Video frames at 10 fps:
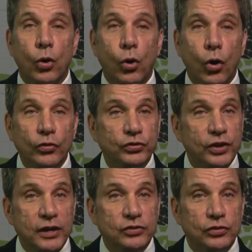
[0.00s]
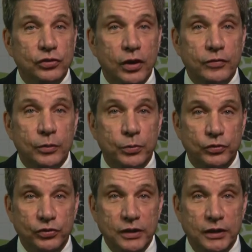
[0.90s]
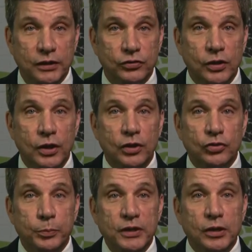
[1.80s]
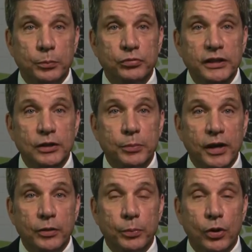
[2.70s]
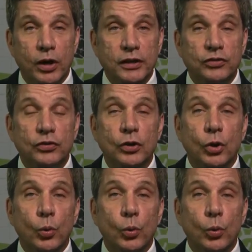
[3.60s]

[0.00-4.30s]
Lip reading: all stages of the proceedings to be completed by the parties